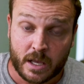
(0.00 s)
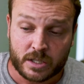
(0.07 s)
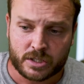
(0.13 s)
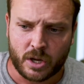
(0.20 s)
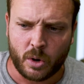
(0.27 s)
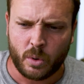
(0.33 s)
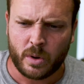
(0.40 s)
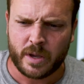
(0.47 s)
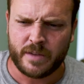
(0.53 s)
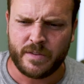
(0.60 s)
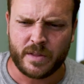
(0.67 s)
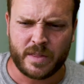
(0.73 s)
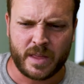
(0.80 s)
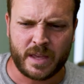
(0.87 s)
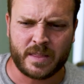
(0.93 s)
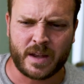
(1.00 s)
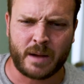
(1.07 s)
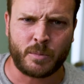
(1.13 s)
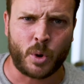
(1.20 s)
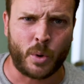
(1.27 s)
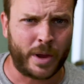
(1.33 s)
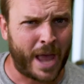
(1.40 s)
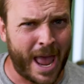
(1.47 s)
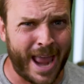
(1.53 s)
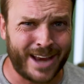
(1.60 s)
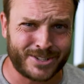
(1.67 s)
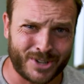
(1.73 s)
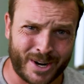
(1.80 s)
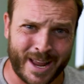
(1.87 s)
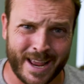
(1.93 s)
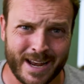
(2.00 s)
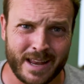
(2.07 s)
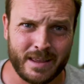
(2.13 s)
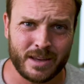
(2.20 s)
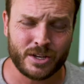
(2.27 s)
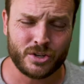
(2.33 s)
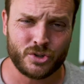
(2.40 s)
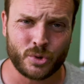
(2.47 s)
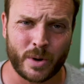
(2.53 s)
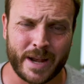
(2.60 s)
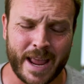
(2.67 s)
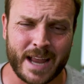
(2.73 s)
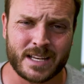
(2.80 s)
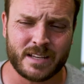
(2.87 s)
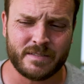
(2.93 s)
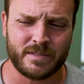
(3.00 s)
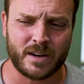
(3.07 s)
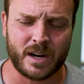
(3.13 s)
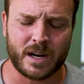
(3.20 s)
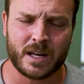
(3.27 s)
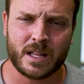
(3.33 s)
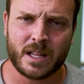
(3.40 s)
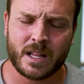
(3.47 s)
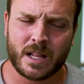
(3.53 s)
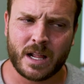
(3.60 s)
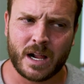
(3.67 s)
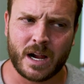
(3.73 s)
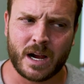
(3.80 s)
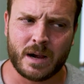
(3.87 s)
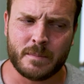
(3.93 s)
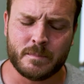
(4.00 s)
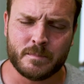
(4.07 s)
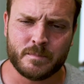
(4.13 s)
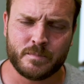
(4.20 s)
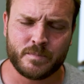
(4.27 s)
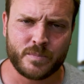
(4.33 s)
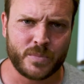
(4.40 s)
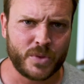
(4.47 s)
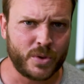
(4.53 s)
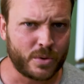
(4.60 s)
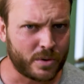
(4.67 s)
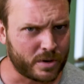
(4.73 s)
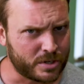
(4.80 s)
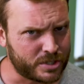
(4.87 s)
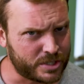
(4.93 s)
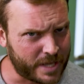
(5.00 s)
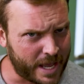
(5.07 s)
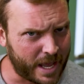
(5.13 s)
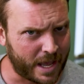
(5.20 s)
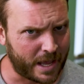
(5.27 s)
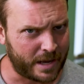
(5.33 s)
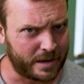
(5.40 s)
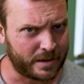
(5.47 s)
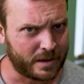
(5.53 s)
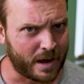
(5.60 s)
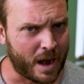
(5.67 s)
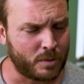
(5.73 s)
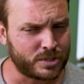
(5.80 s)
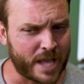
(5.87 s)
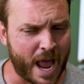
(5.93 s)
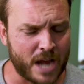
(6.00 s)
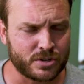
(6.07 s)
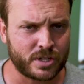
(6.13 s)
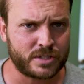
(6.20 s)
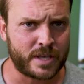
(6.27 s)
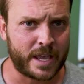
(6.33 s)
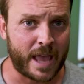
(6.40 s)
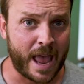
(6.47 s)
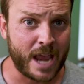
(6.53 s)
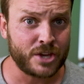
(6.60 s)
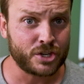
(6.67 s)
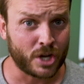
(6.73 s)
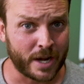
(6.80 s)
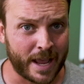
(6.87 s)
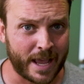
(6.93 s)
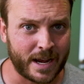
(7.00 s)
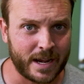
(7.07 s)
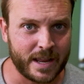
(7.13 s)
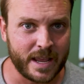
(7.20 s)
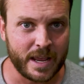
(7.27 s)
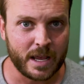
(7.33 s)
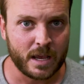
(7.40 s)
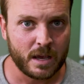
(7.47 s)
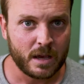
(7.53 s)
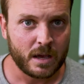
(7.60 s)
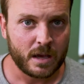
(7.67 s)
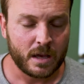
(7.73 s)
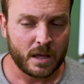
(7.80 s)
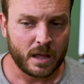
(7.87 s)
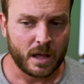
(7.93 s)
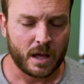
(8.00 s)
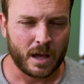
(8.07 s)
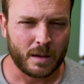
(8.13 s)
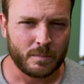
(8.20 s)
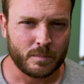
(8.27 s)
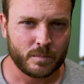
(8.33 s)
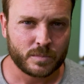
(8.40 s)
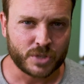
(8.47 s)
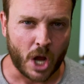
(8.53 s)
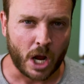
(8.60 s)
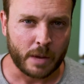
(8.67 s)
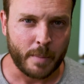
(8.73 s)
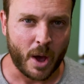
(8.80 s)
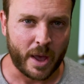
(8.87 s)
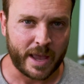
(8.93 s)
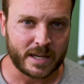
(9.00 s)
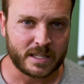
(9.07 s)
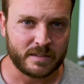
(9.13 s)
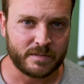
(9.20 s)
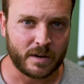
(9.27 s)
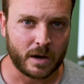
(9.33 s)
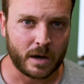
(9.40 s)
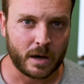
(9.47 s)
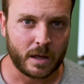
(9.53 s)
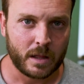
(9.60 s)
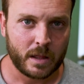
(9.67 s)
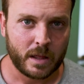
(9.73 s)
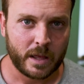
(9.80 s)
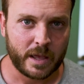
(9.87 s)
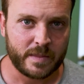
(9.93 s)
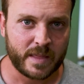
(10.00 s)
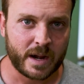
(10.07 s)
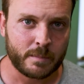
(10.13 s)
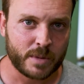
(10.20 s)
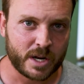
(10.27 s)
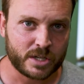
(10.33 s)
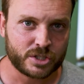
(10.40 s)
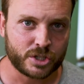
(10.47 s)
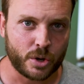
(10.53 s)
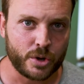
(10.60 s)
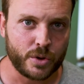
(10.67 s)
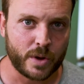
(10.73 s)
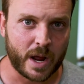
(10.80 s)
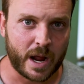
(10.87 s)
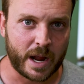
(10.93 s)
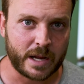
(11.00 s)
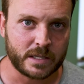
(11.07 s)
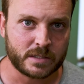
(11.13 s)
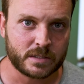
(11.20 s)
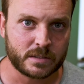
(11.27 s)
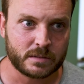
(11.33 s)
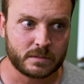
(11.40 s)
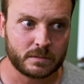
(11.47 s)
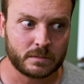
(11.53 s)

So if you think that I'm going, hey, Sean Hannity, join Antifa, you don't understand. I was actually saying, hey, Sean Hannity, talk about Antifa, and then I'm gonna show you guys